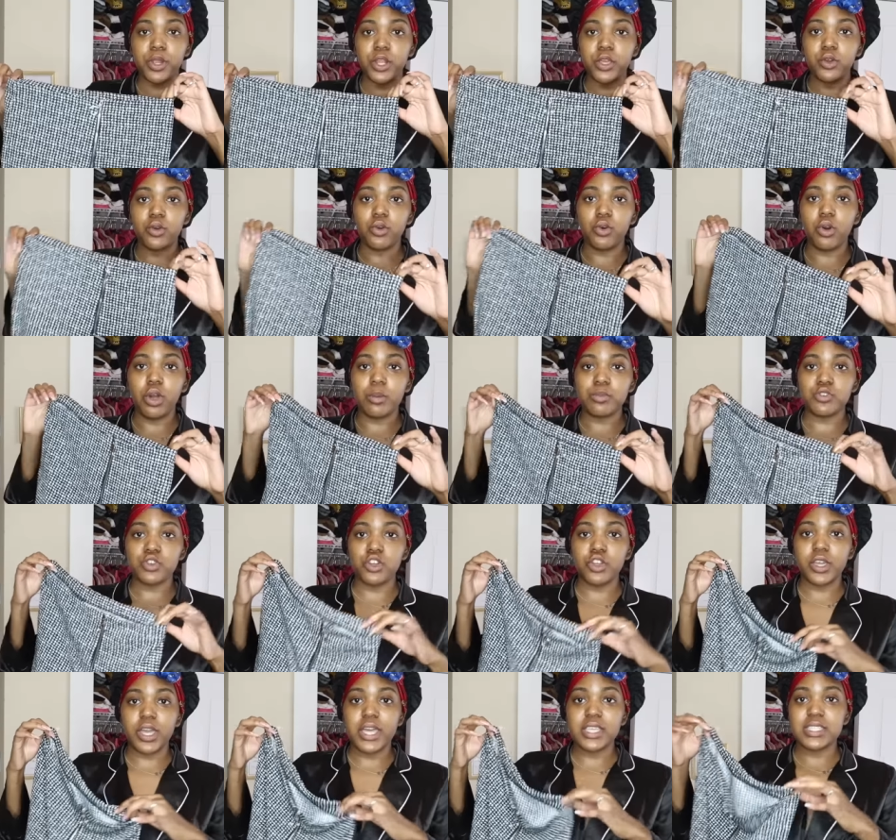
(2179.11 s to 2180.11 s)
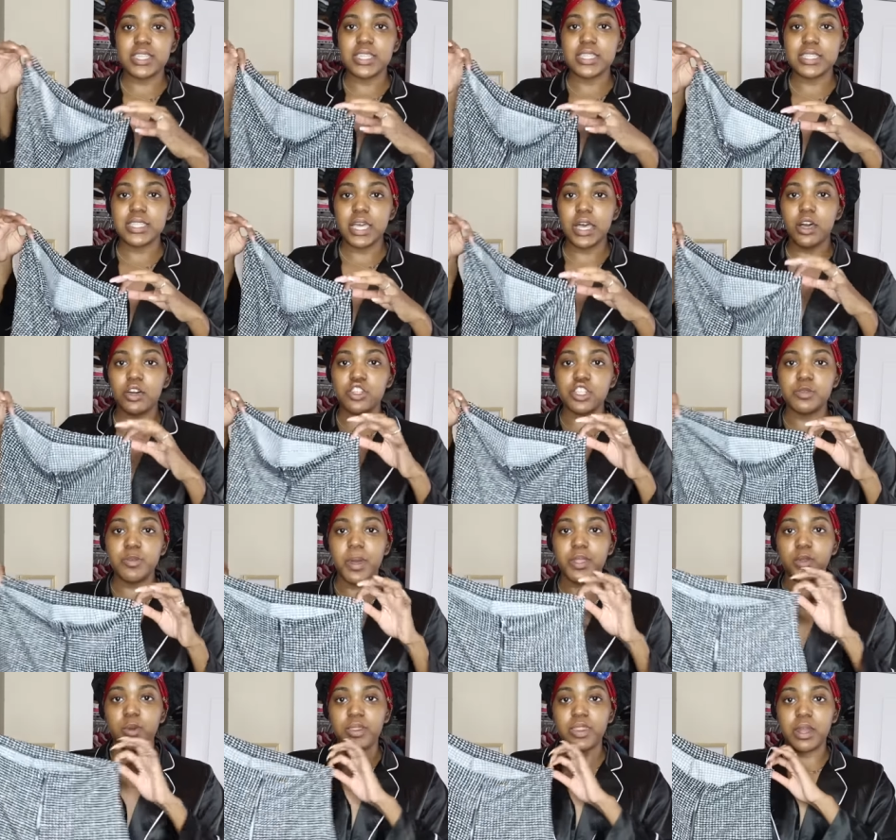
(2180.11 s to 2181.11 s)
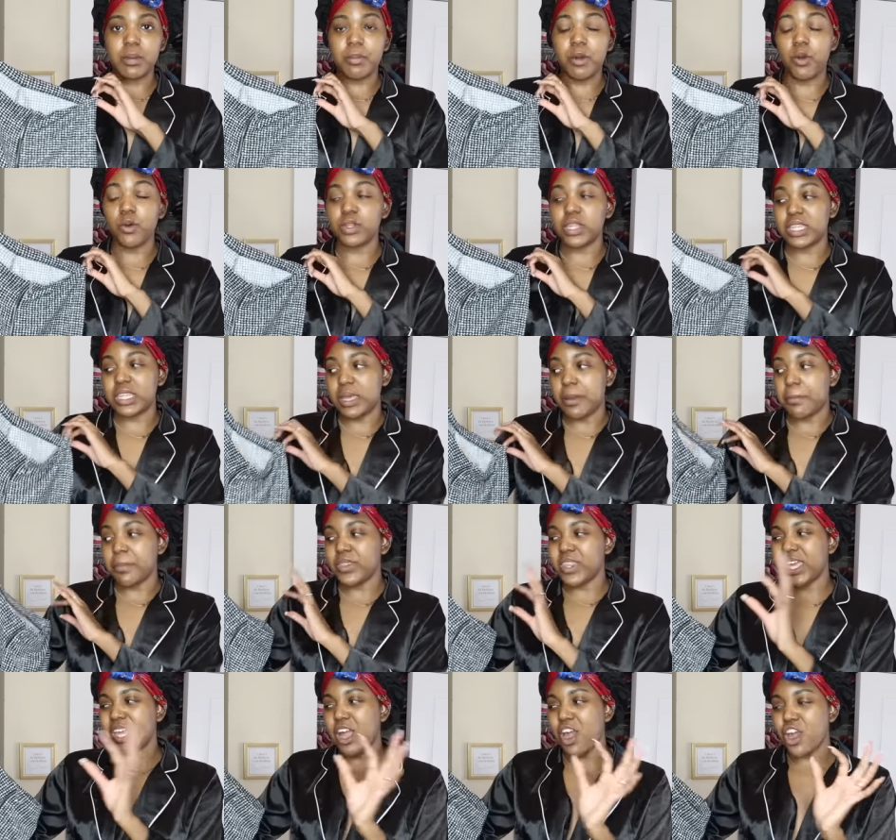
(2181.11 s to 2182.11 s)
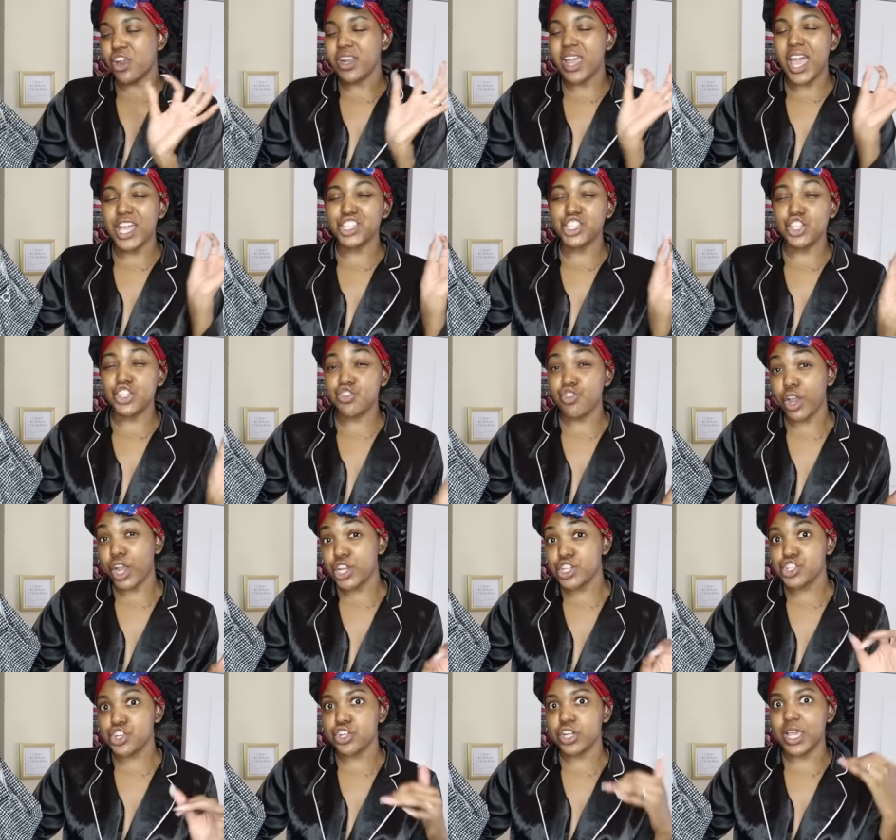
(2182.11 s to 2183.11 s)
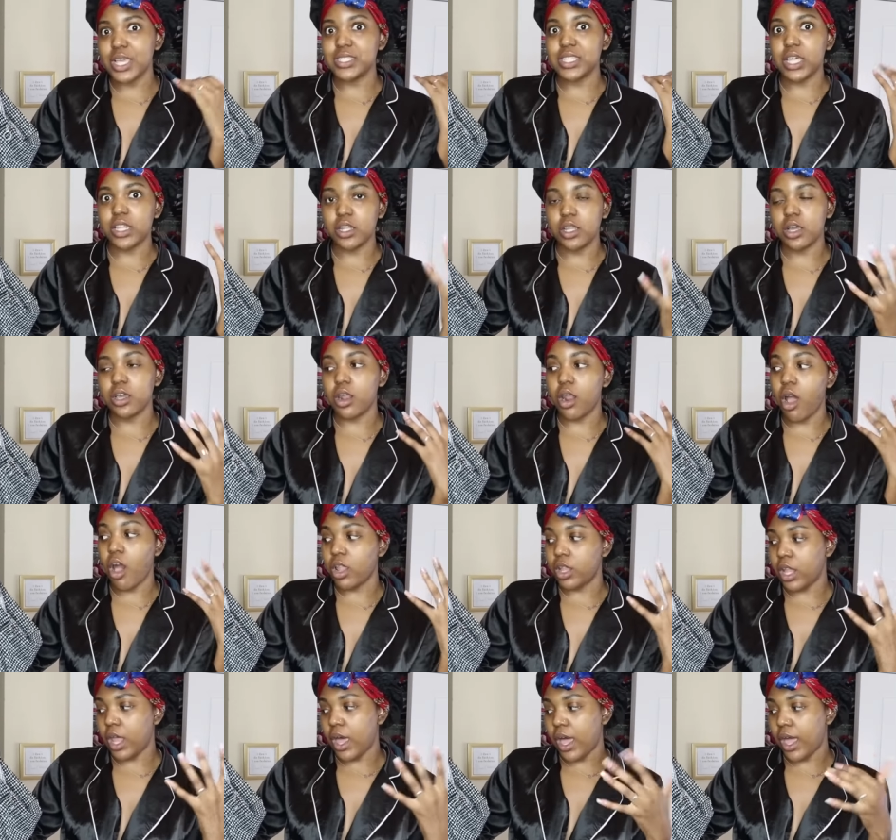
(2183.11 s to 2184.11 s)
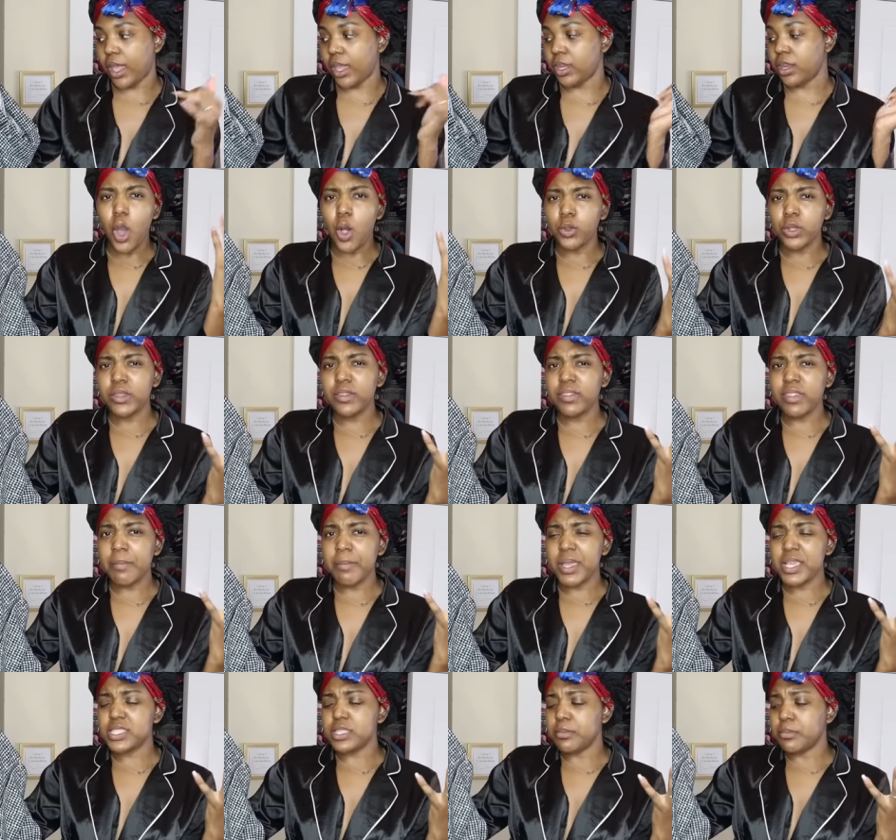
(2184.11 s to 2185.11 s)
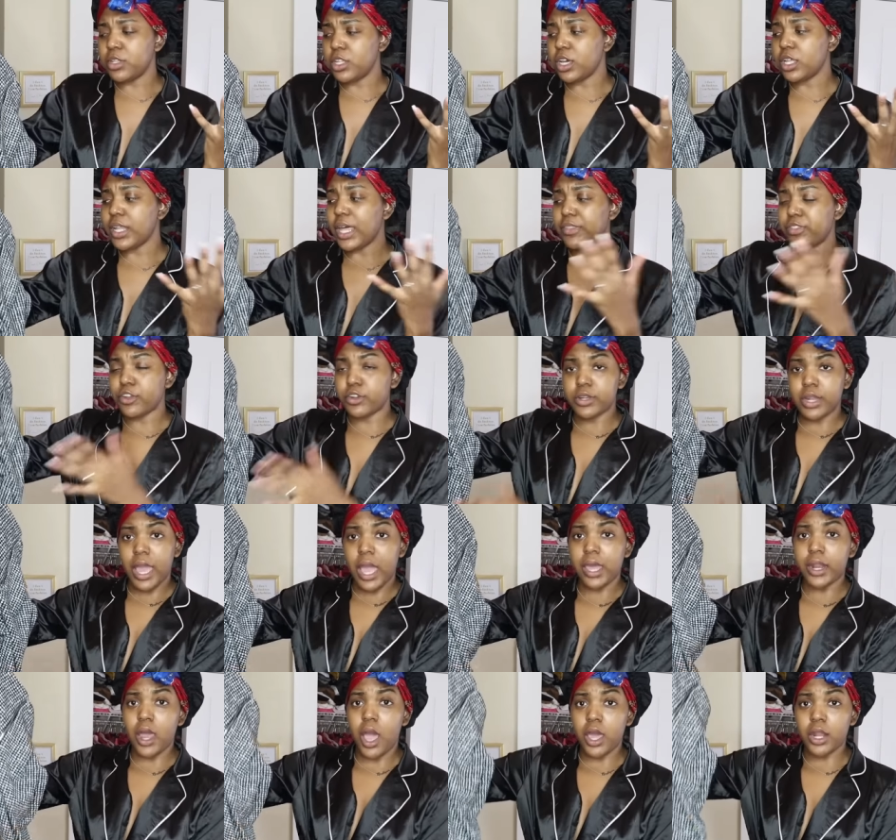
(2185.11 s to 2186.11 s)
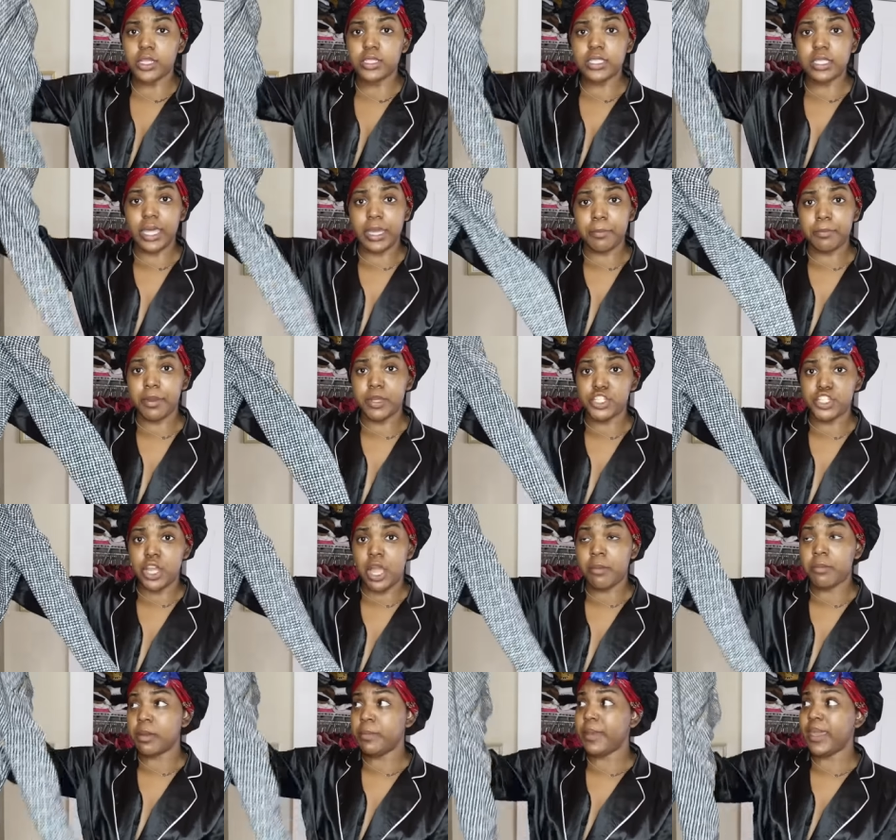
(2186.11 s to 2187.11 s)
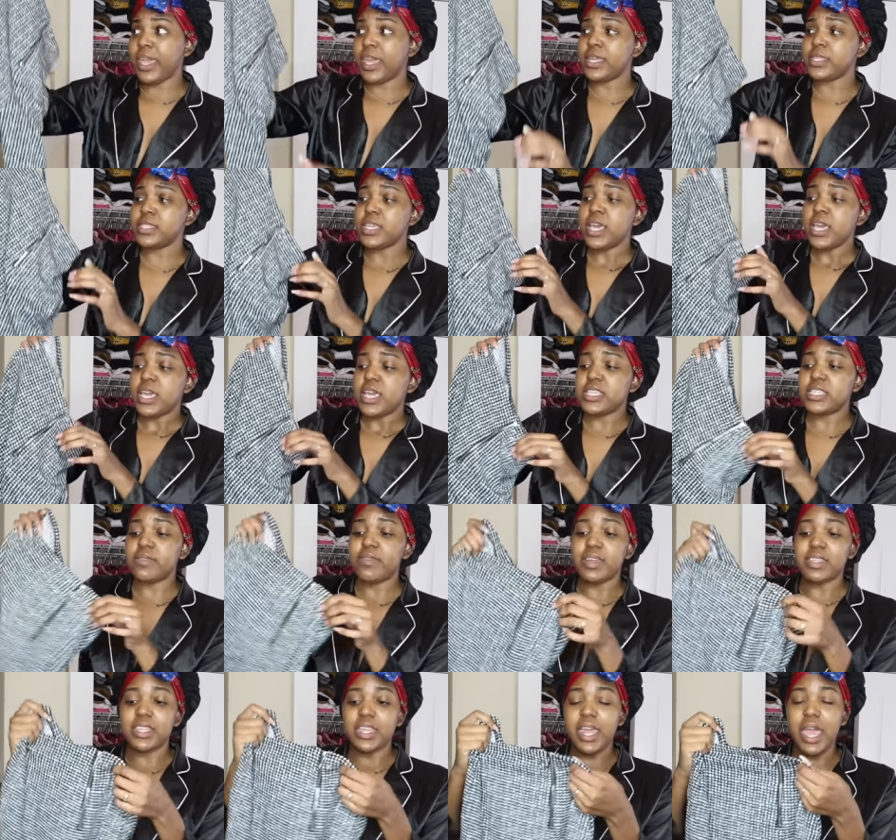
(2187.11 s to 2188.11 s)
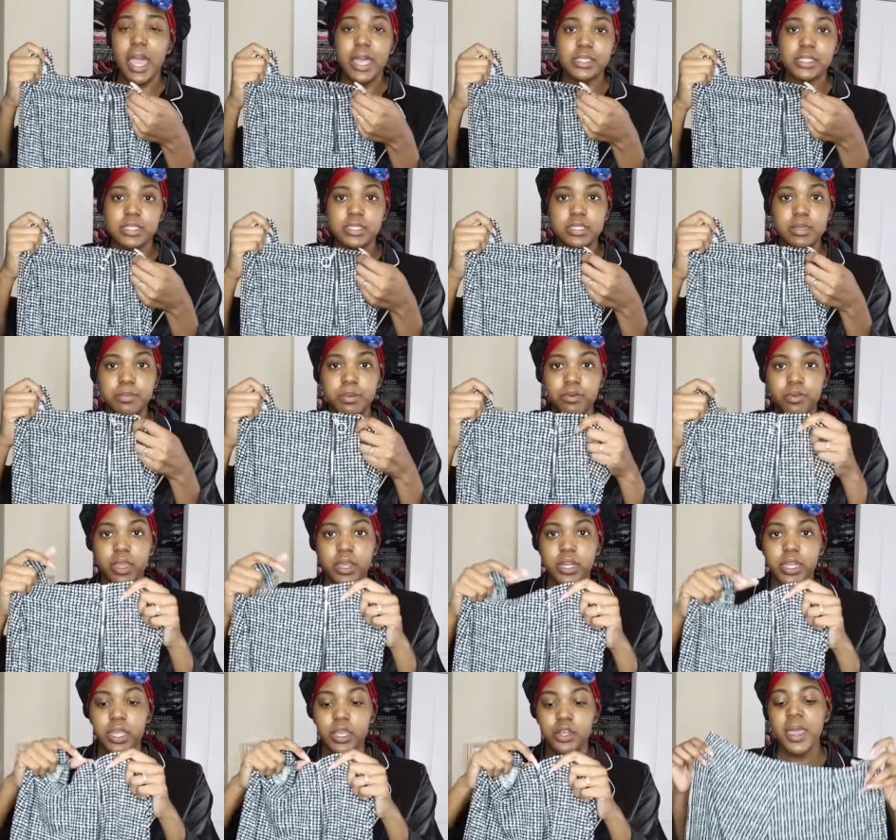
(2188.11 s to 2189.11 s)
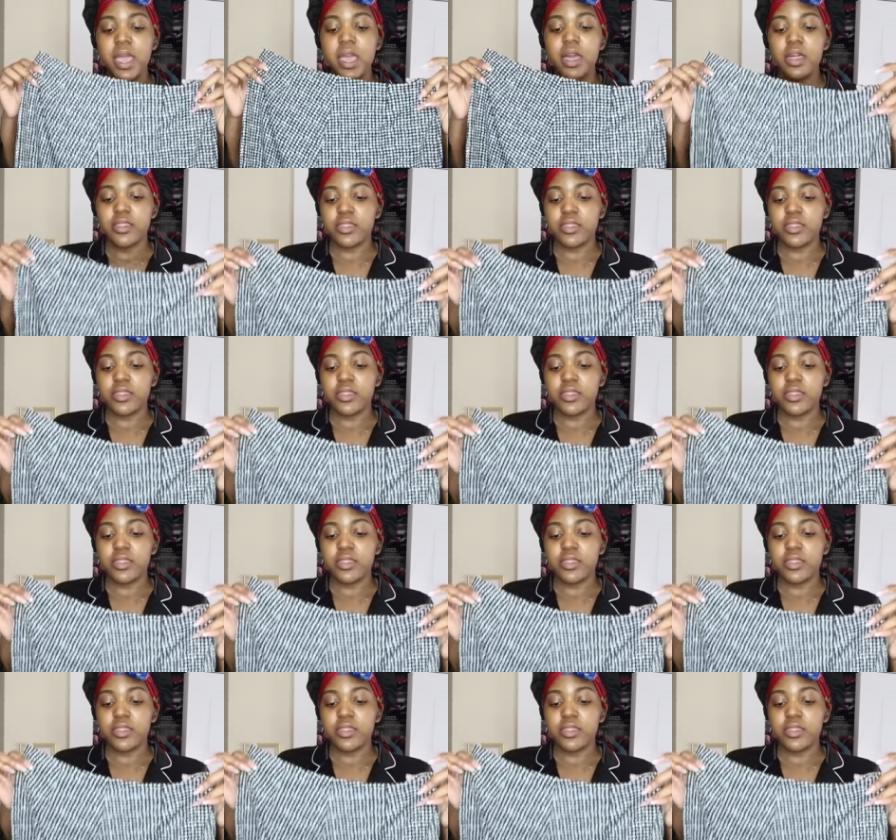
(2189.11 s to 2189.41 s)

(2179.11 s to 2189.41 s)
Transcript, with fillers: pretty cool. I'm sure you guys can tell just by the way that I'm holding them, but they aren't as structured as they look online. Only thing that makes them look like they're not honestly like pajama pants is the fact that it has a zipper right here.